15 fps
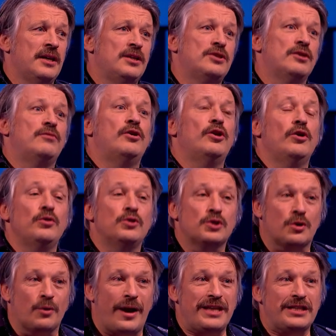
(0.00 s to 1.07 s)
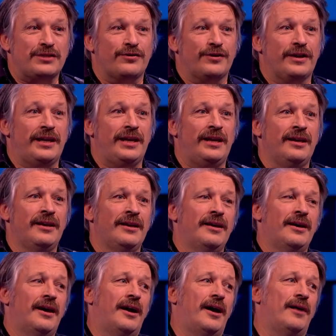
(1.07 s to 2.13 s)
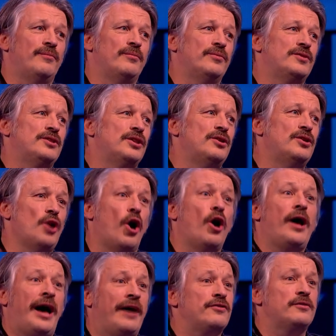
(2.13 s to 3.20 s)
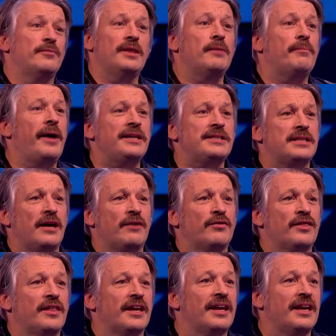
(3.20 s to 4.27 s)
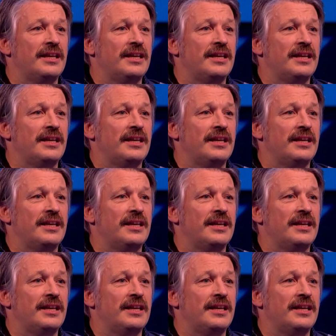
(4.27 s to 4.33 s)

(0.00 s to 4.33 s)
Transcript: To lose gracefully, to not have to be the best at everything,